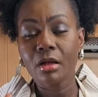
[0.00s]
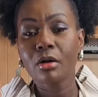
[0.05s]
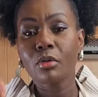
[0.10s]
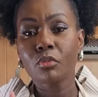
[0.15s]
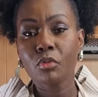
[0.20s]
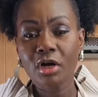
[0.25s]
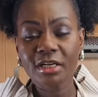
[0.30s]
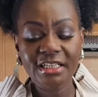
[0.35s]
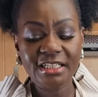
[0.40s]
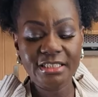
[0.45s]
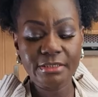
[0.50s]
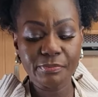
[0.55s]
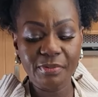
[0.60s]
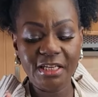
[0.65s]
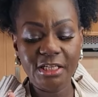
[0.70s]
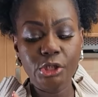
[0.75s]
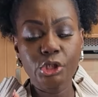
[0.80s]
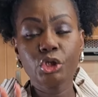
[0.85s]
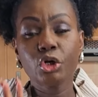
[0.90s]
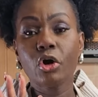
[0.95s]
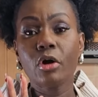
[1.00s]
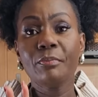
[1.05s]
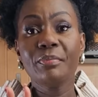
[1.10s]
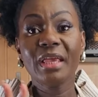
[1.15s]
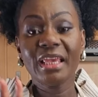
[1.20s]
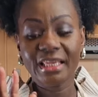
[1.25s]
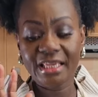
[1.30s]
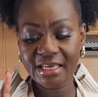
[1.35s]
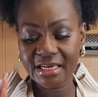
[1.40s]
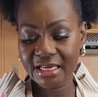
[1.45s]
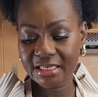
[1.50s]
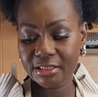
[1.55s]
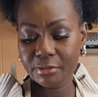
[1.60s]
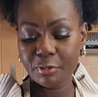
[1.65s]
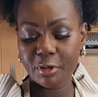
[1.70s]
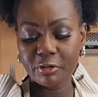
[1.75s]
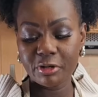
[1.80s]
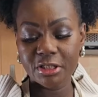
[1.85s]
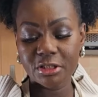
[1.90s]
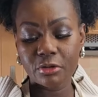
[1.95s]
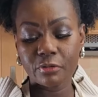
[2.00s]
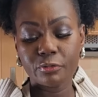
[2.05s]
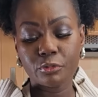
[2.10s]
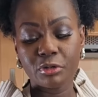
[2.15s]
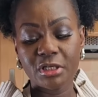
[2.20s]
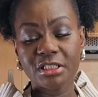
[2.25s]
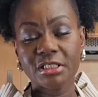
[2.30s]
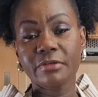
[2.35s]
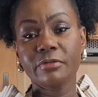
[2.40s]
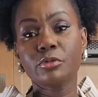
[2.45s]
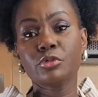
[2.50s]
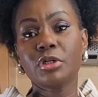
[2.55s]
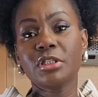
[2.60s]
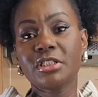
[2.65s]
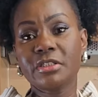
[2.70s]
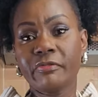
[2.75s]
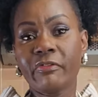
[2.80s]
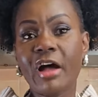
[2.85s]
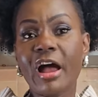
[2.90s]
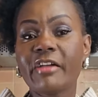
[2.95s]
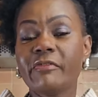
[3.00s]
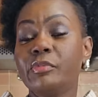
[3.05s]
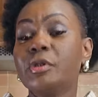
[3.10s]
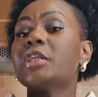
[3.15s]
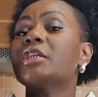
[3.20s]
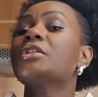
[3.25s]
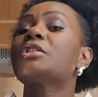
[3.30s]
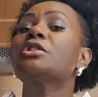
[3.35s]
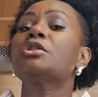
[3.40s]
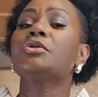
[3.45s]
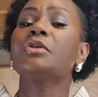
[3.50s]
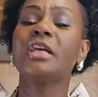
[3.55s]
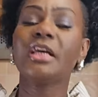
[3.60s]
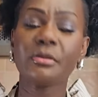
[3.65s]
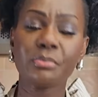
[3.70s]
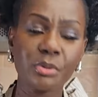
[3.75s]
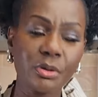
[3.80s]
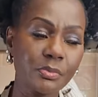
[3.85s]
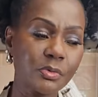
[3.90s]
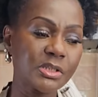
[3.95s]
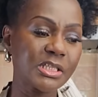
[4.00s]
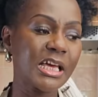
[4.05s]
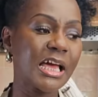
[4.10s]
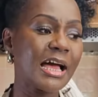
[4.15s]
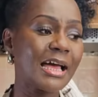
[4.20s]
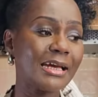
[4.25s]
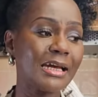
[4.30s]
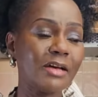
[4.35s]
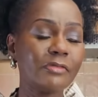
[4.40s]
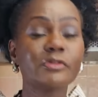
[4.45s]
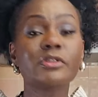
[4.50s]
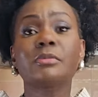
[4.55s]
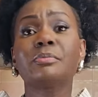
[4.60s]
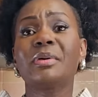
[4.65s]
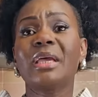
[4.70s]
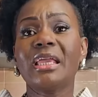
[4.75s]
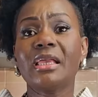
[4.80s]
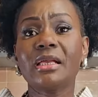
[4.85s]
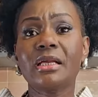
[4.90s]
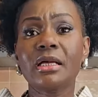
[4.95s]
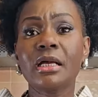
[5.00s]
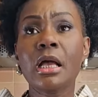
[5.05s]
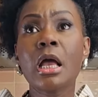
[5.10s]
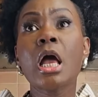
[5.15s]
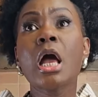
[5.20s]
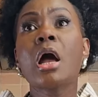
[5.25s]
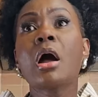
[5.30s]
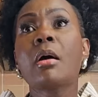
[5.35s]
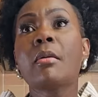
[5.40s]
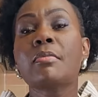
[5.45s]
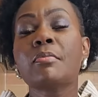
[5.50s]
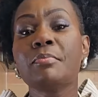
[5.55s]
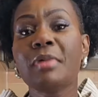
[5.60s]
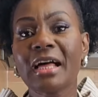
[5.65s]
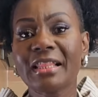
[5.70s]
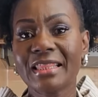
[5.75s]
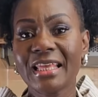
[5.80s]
what has been your baking experience of 2025? Because you hear people say, I love to bake, but